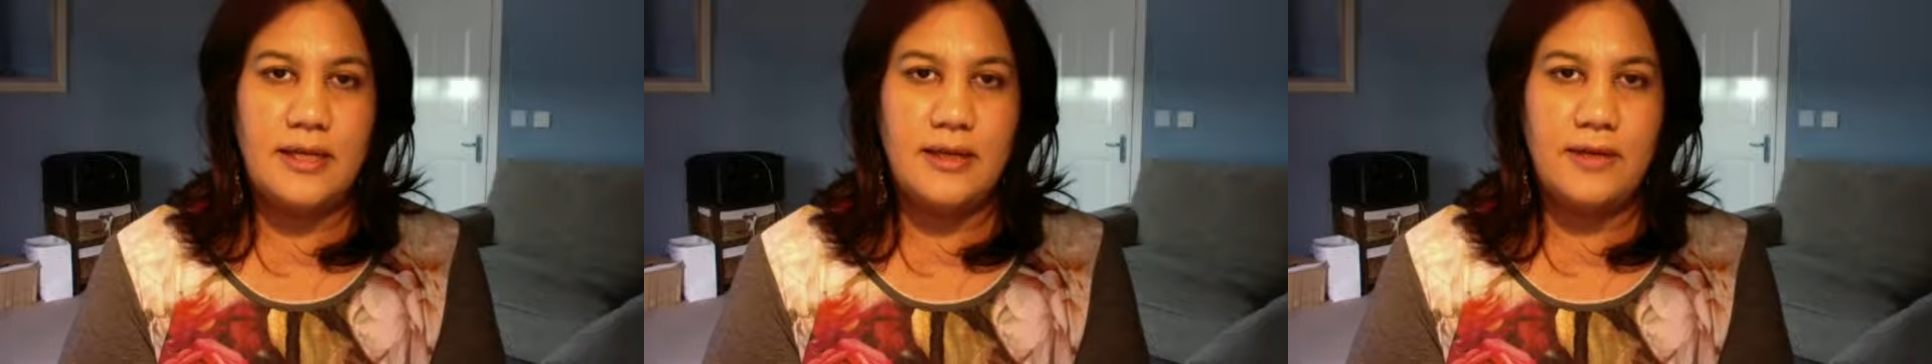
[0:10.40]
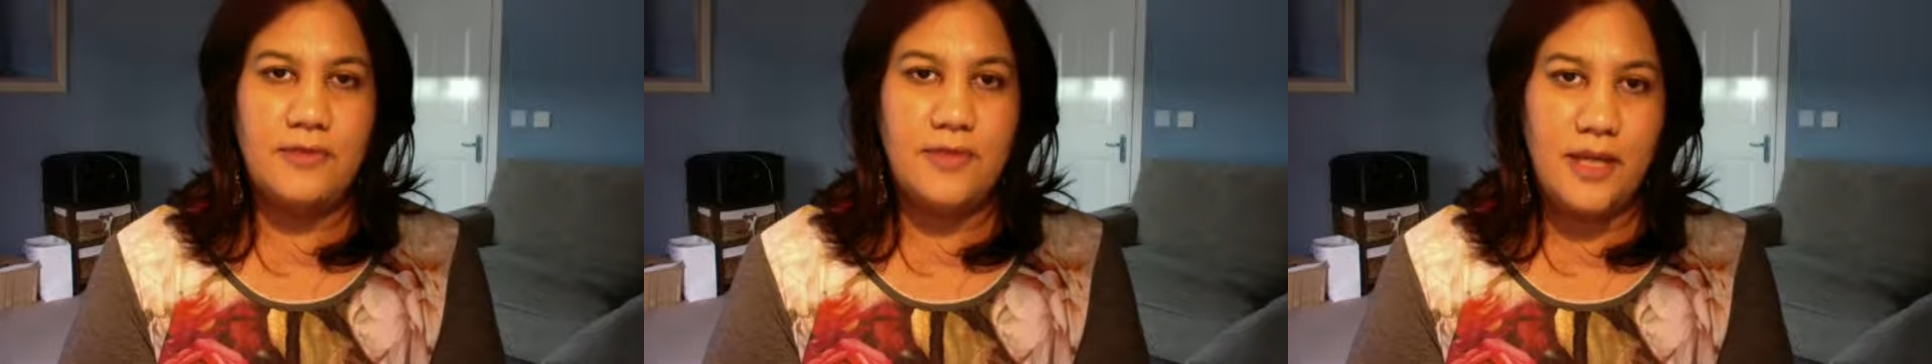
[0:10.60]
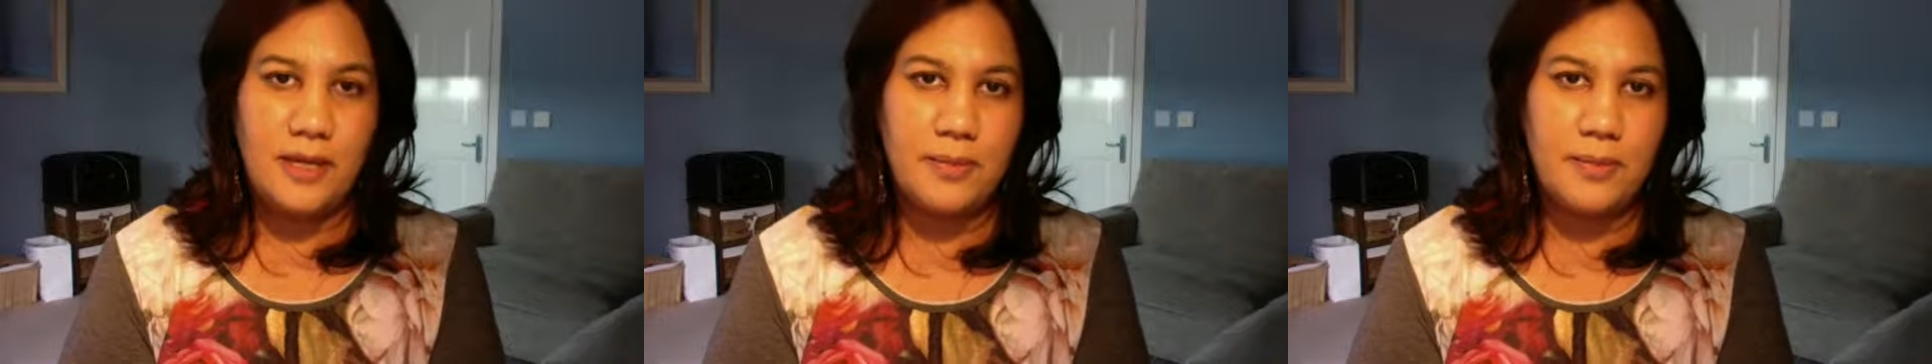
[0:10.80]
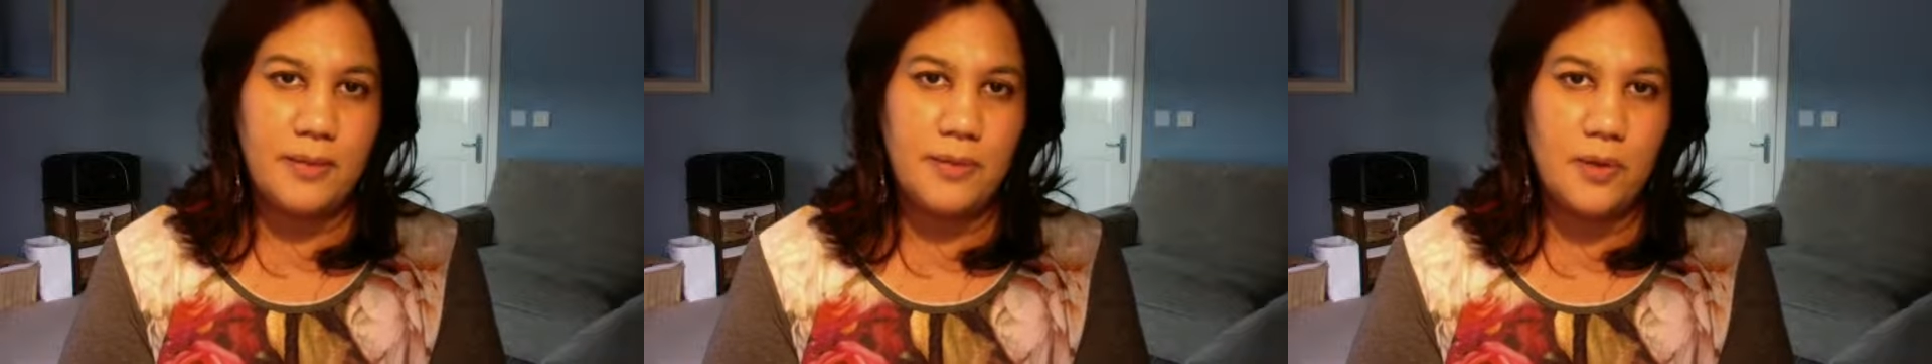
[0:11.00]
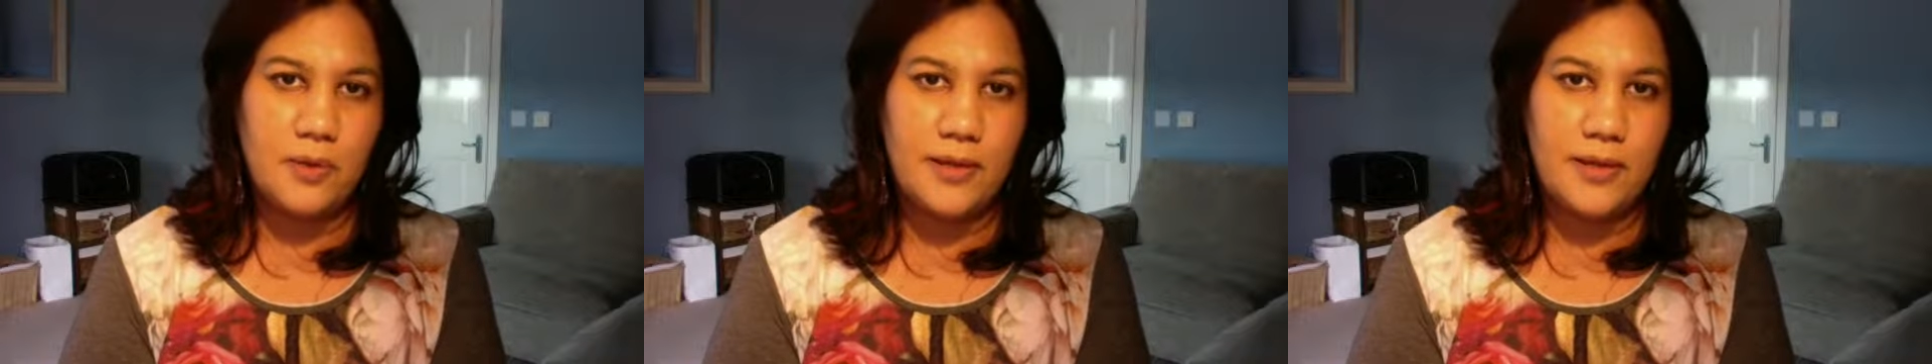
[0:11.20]
VIP
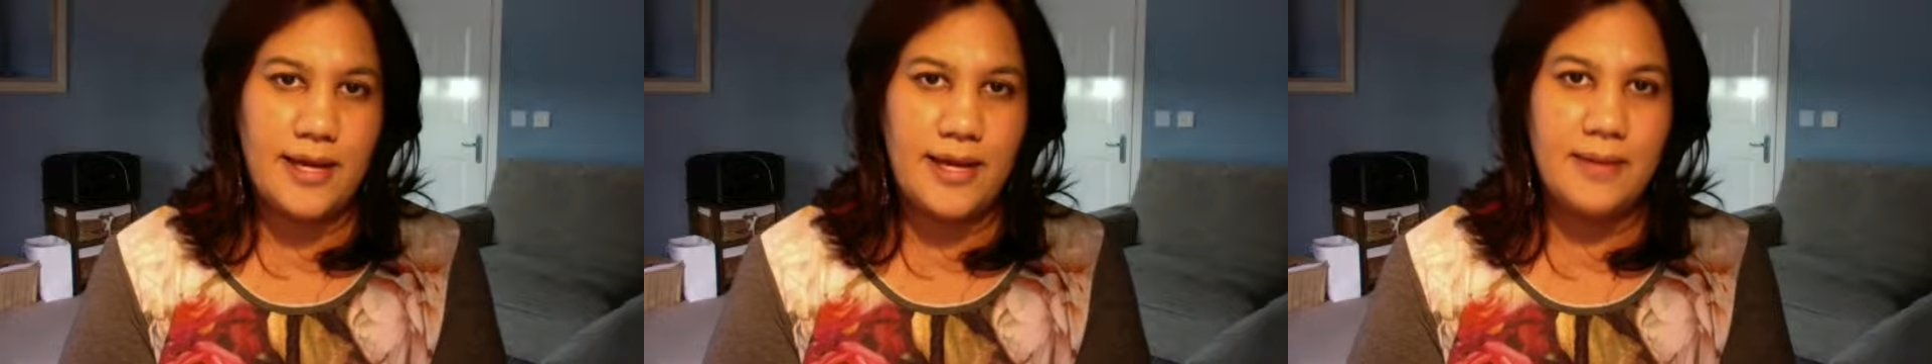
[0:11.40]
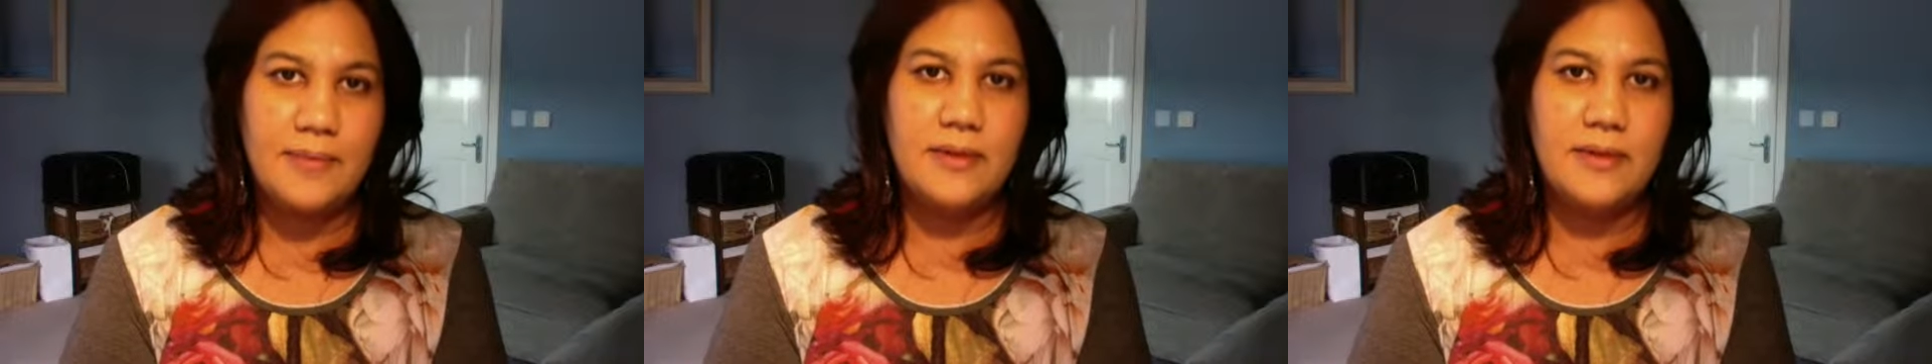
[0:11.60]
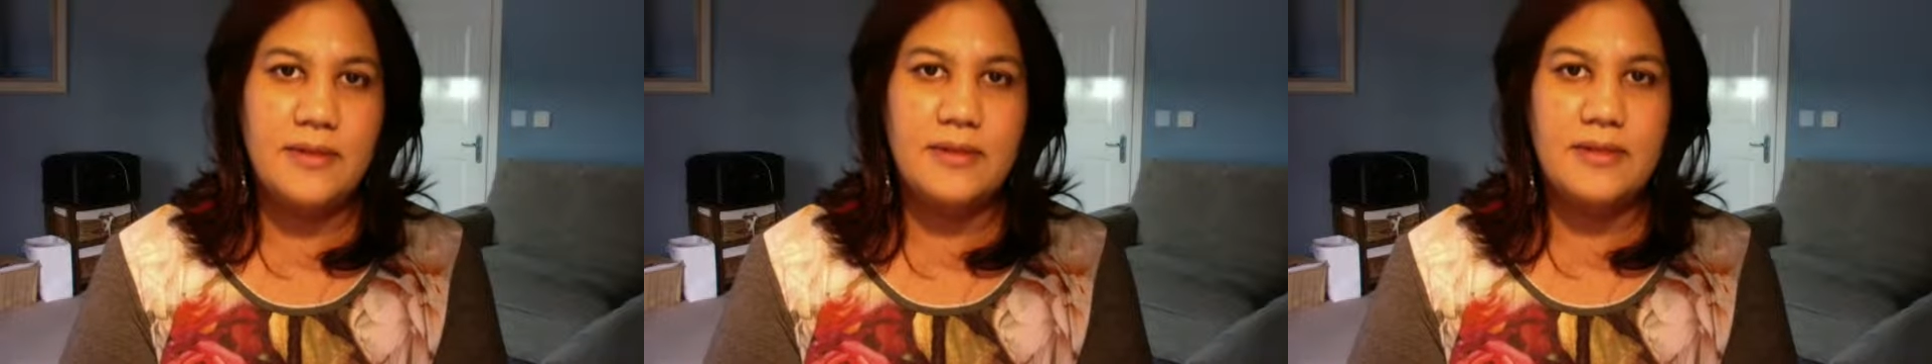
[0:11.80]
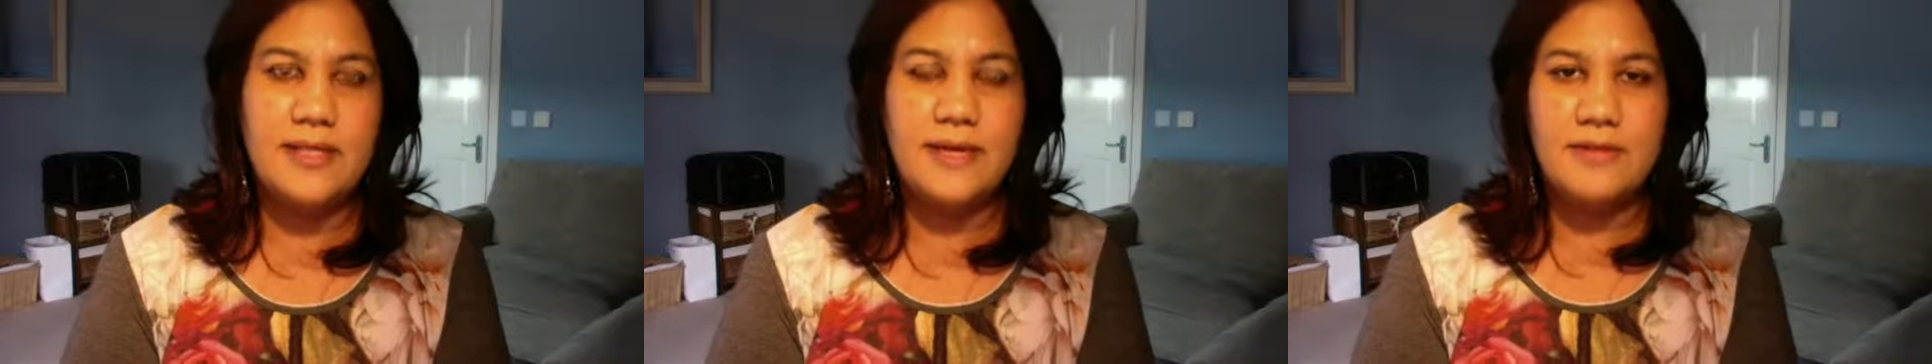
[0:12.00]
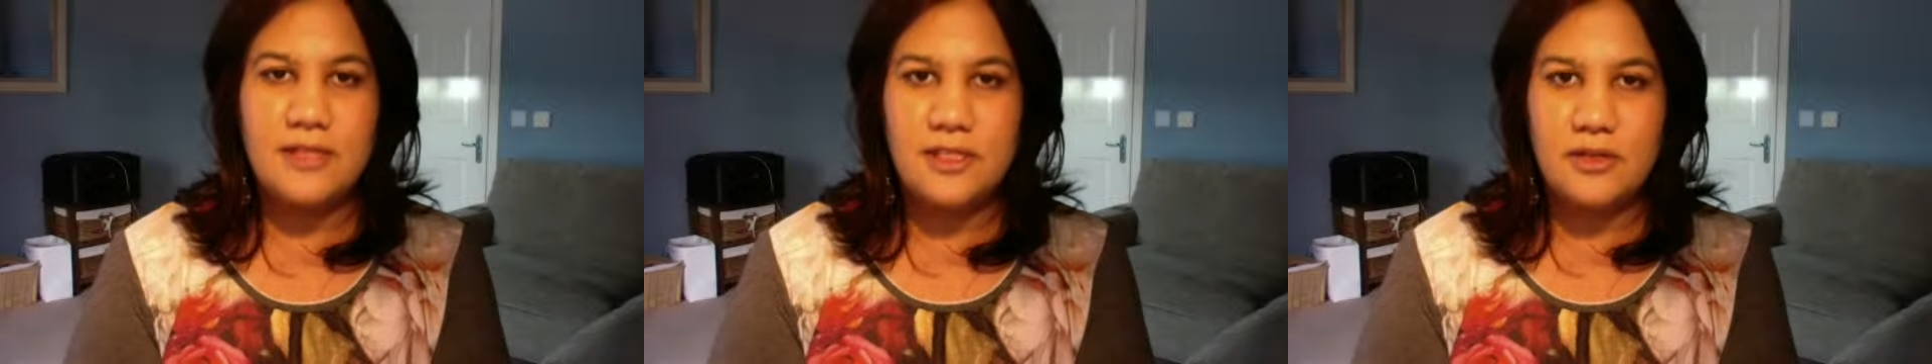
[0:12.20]
program, 7